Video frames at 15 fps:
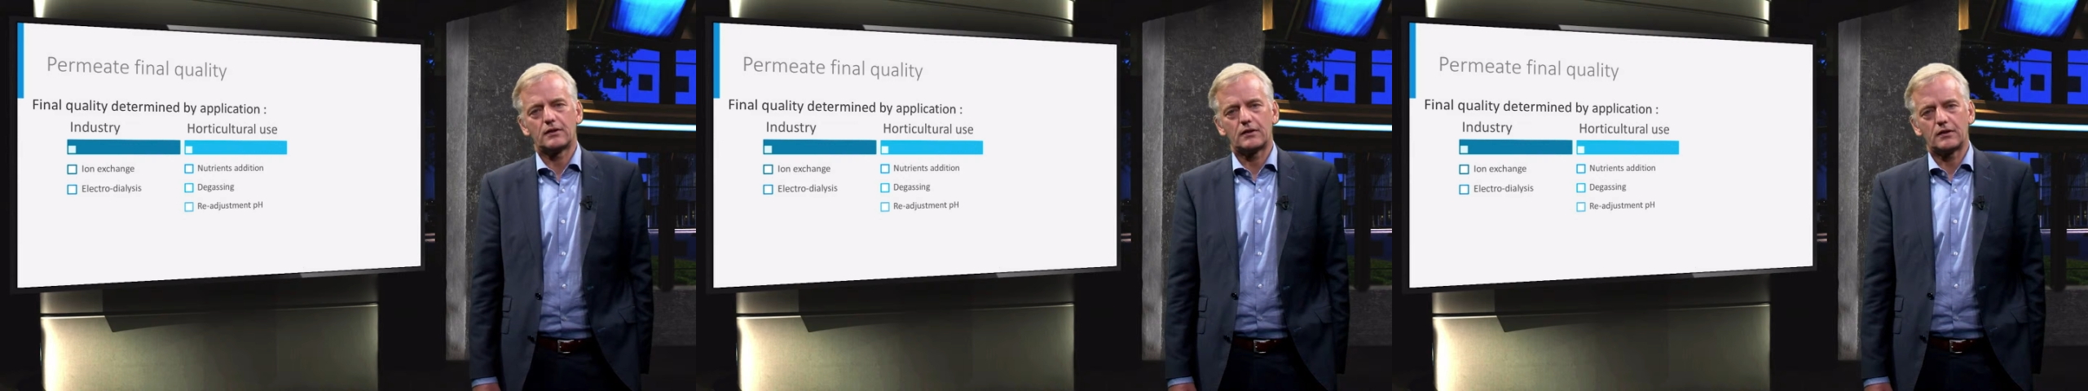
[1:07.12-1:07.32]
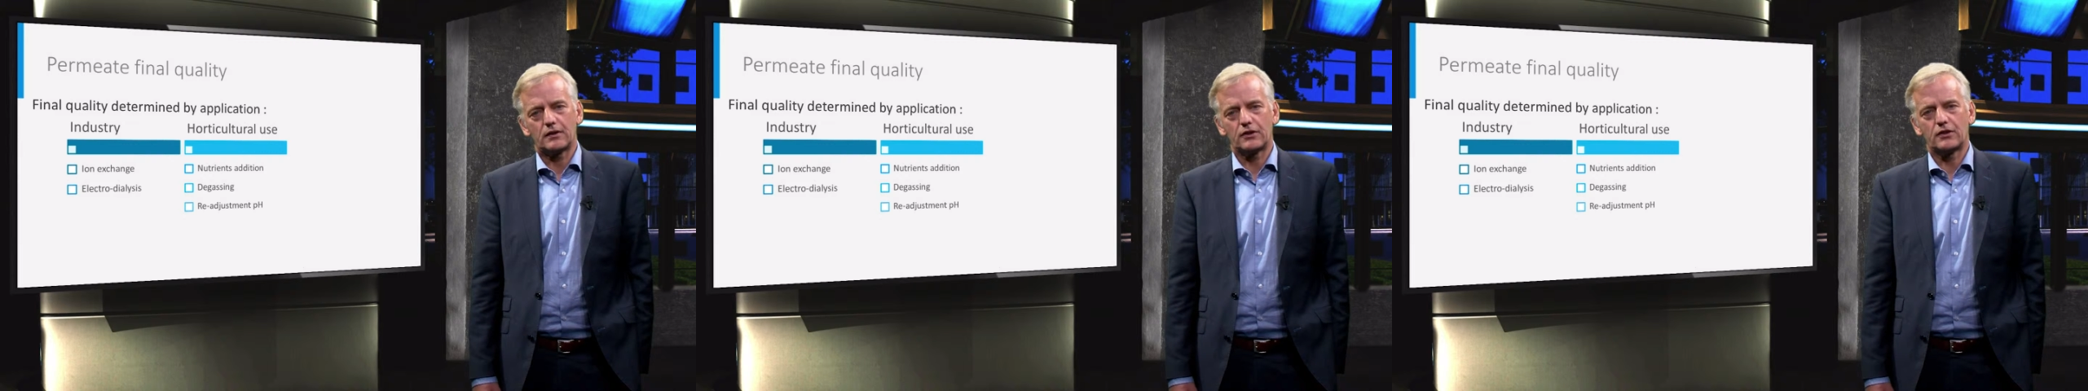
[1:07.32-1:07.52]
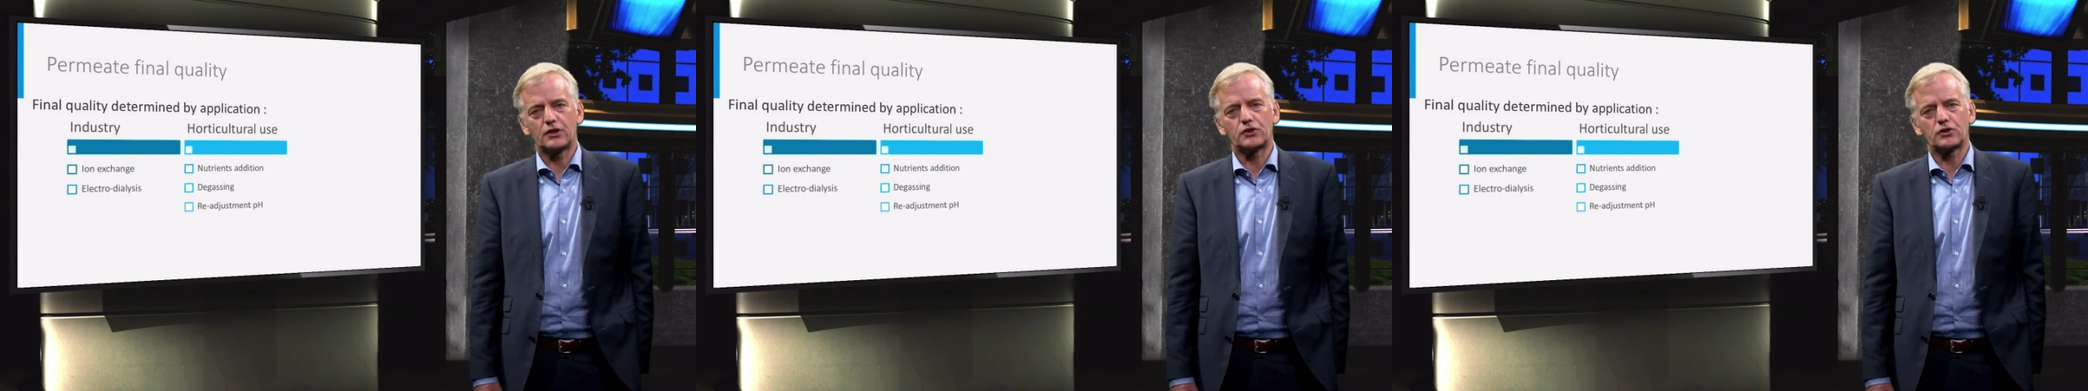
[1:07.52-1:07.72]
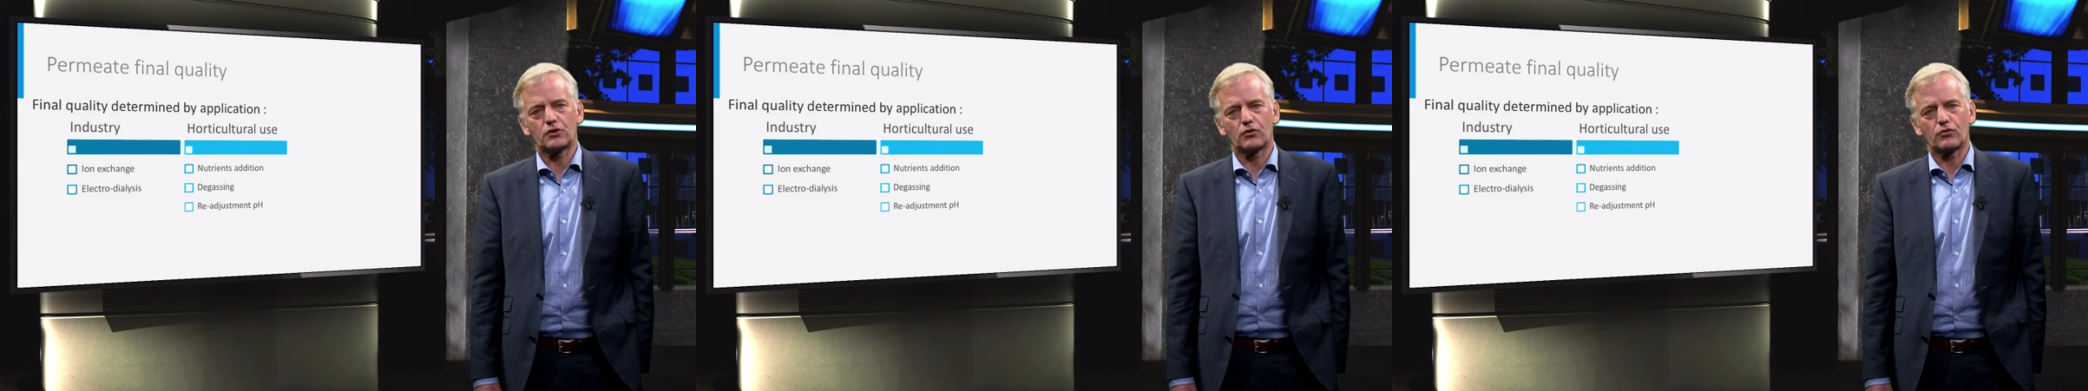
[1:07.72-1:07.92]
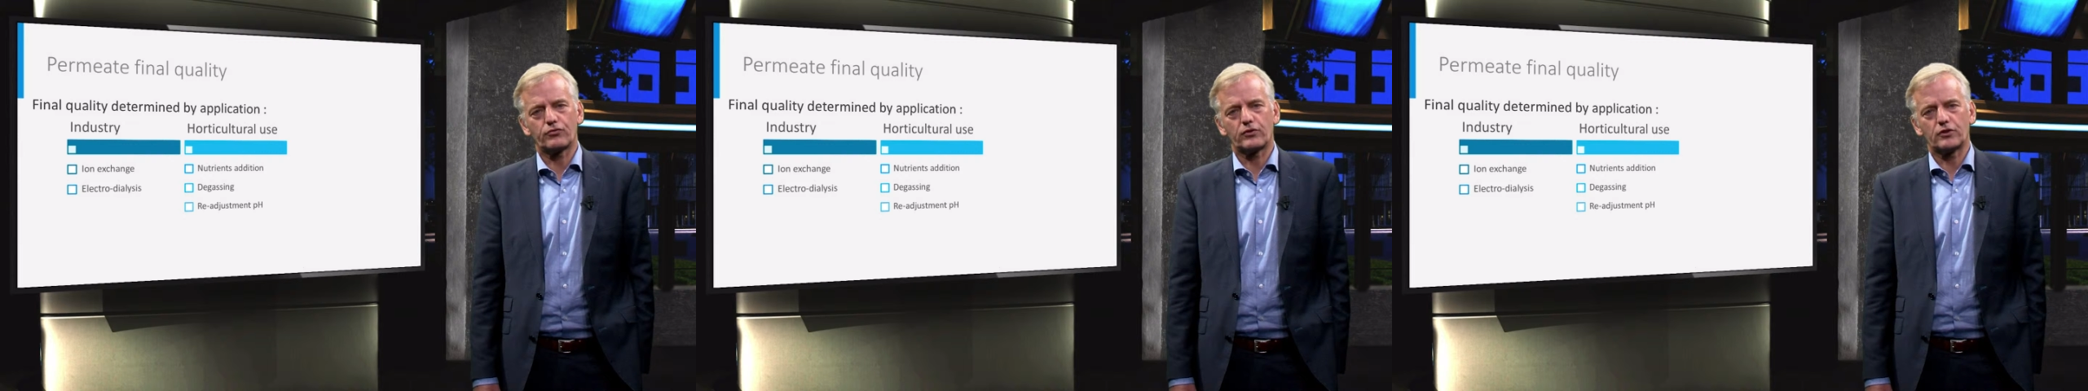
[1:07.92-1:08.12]
Addition
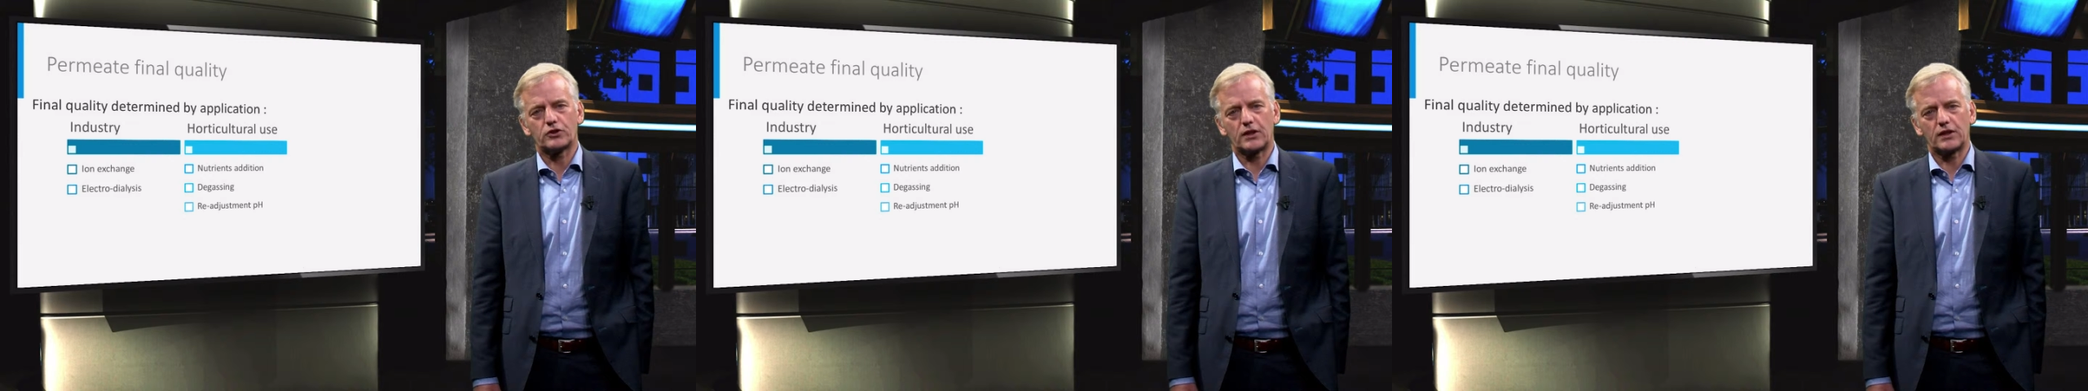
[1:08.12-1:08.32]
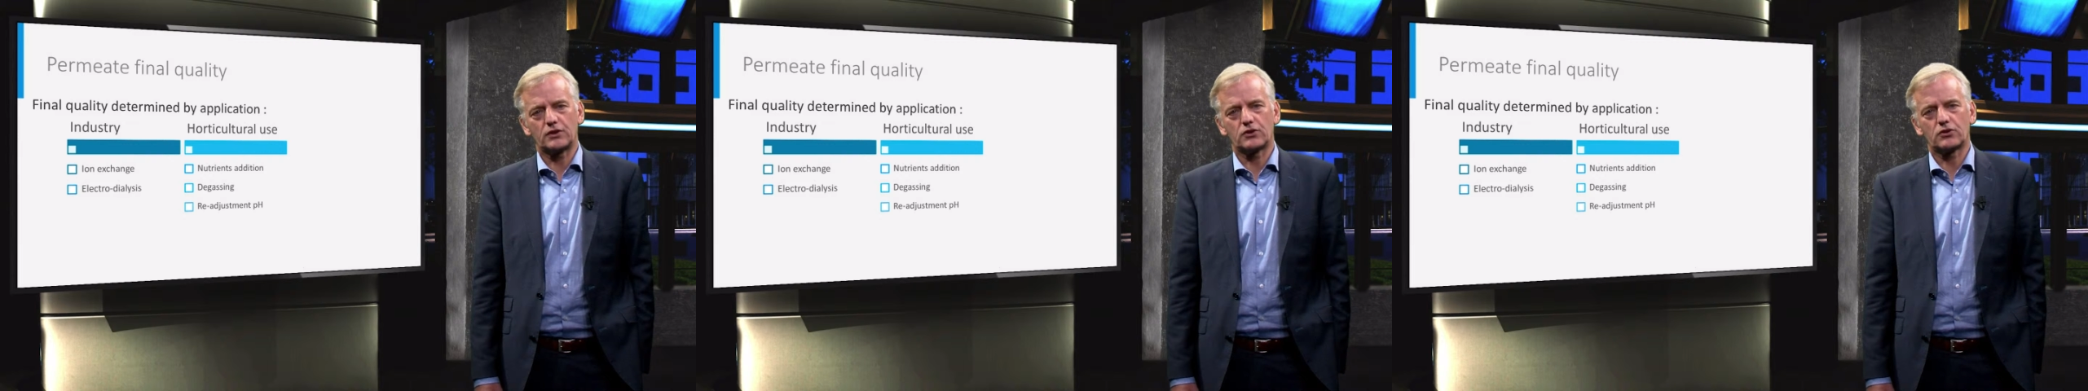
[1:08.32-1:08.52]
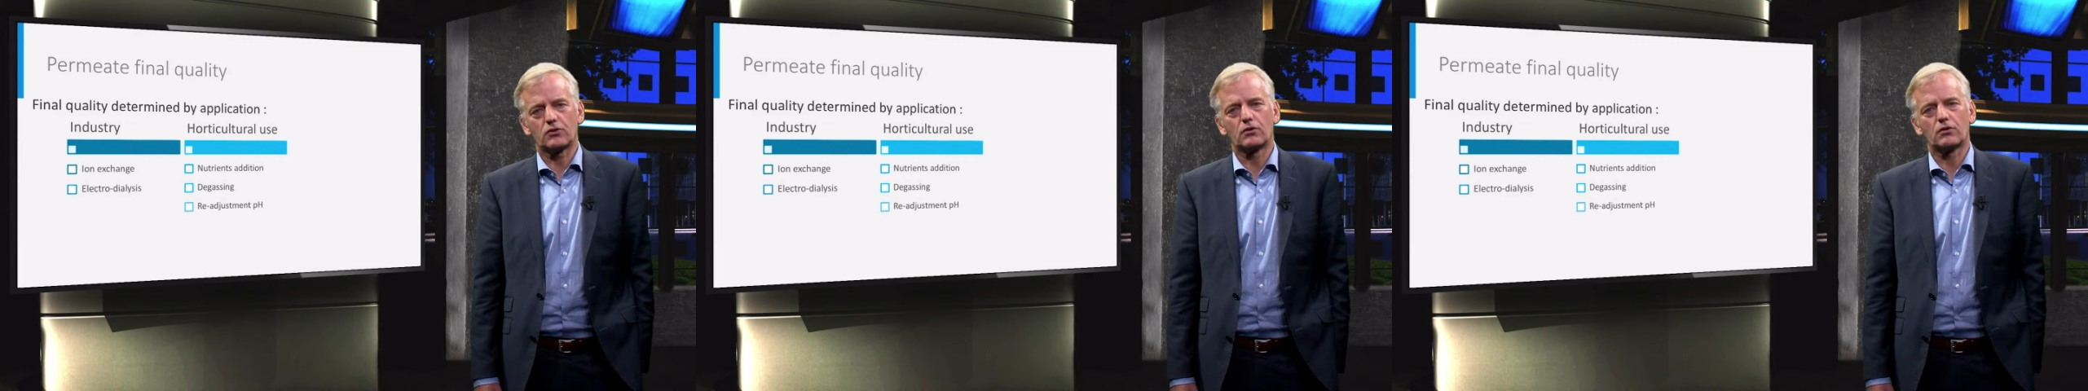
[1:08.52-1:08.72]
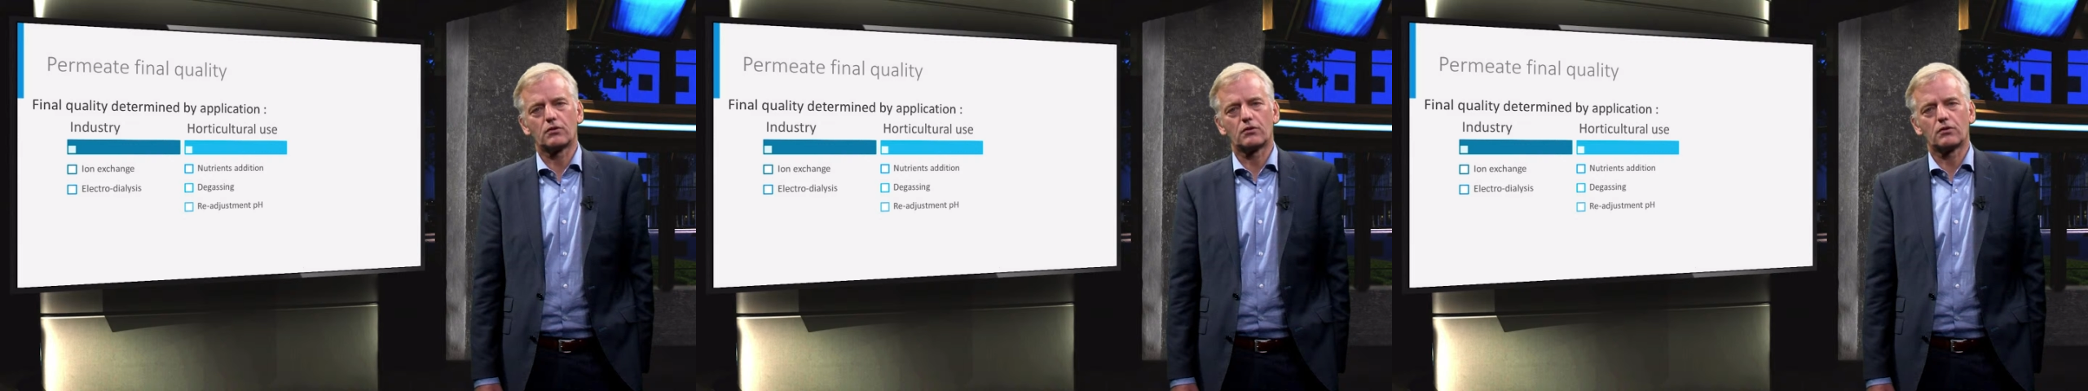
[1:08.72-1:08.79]
of essential